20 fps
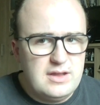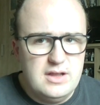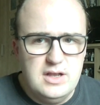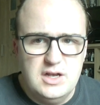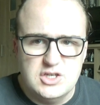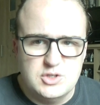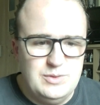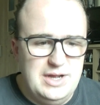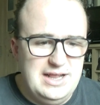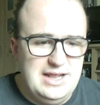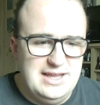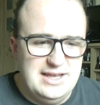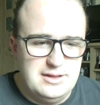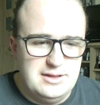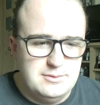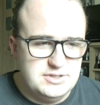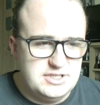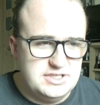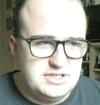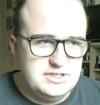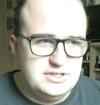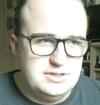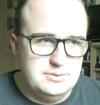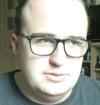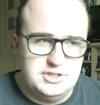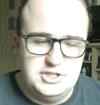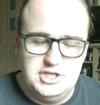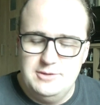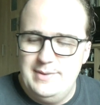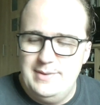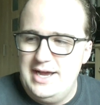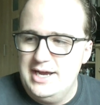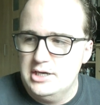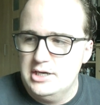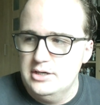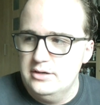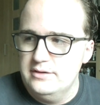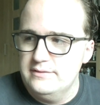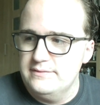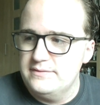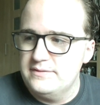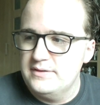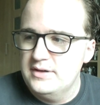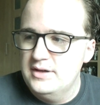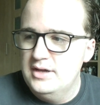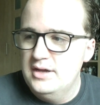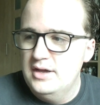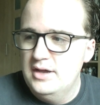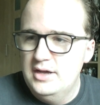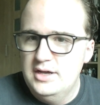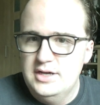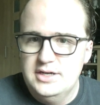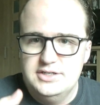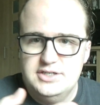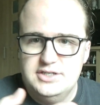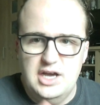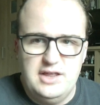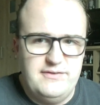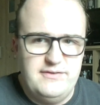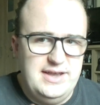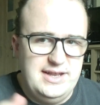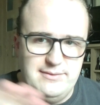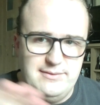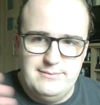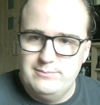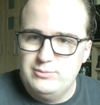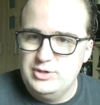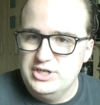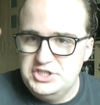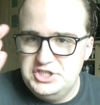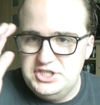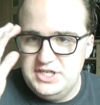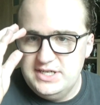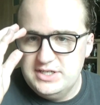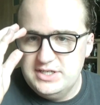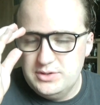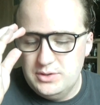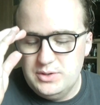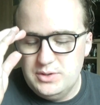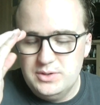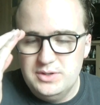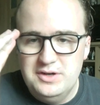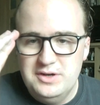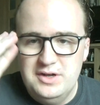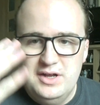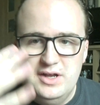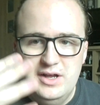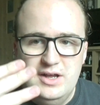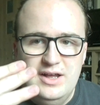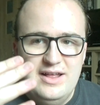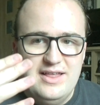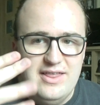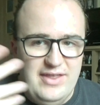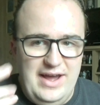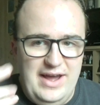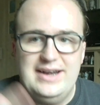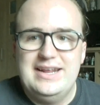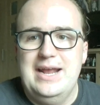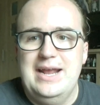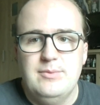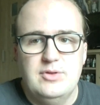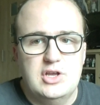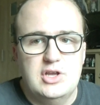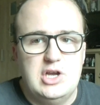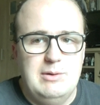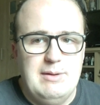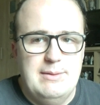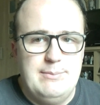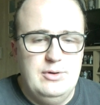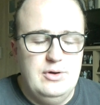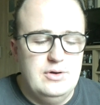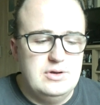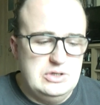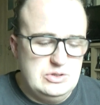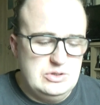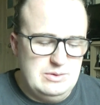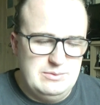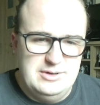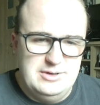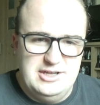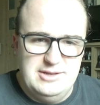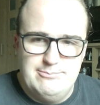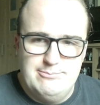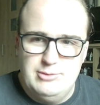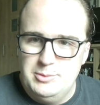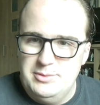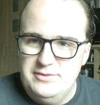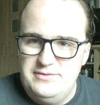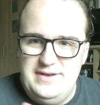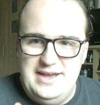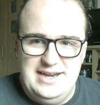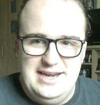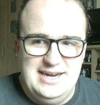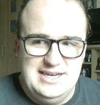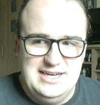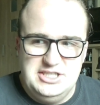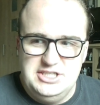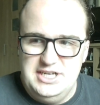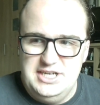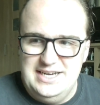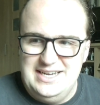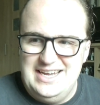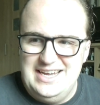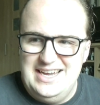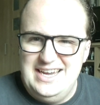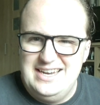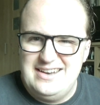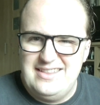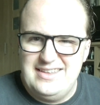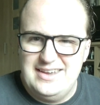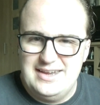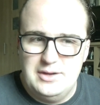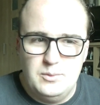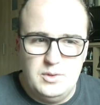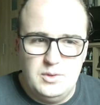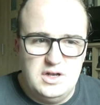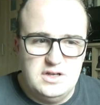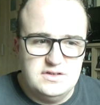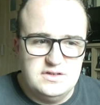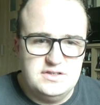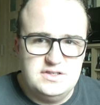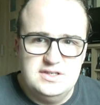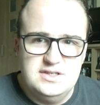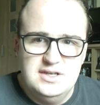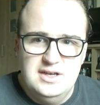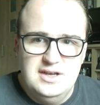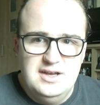as well. Like there was a 2-pack of Darth Vader and Prince Shizor that came with a comic book. It was one with Boba Fett and IG-88, I think it was.